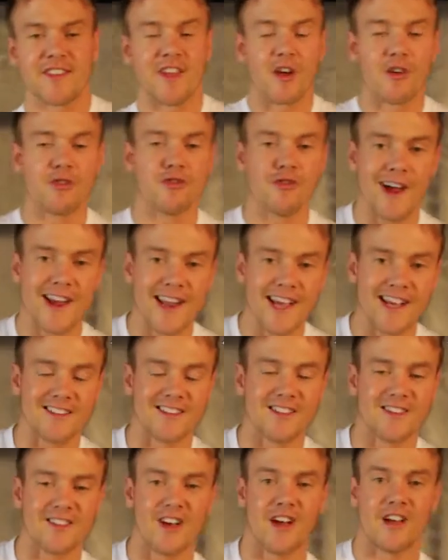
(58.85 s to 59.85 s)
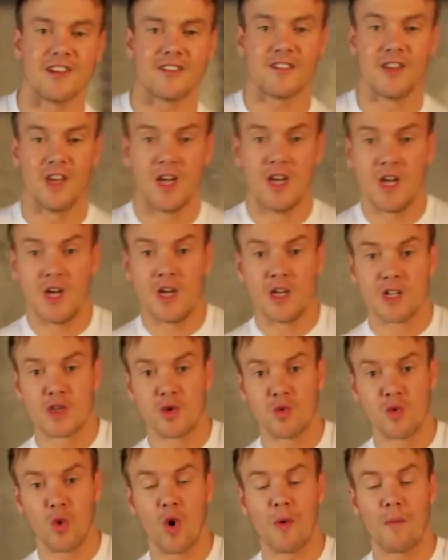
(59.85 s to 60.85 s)
a great exercise to
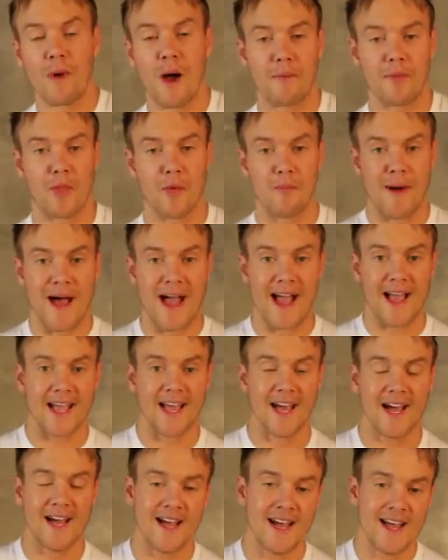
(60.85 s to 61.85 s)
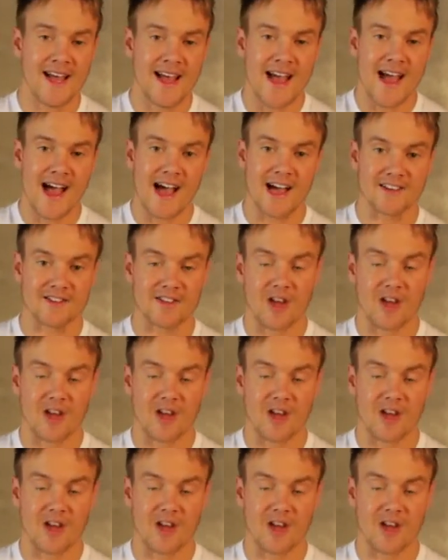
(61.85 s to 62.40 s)
warm up the back, as